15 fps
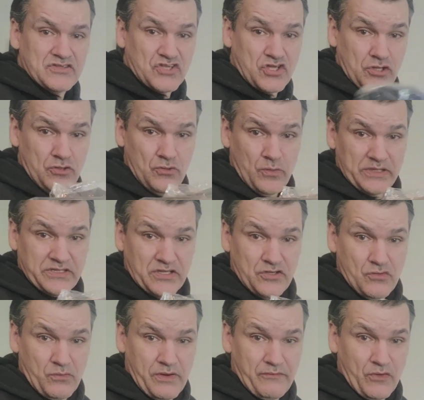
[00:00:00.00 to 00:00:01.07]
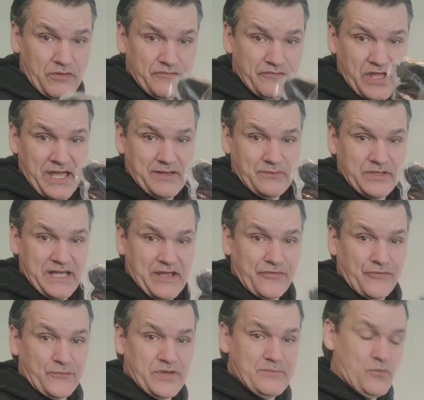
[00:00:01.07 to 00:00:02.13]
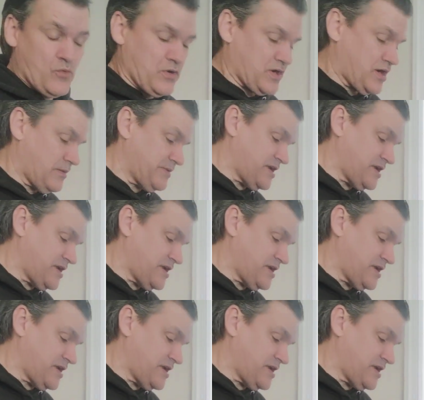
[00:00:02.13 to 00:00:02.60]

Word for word: two at the New River event. We got three more coming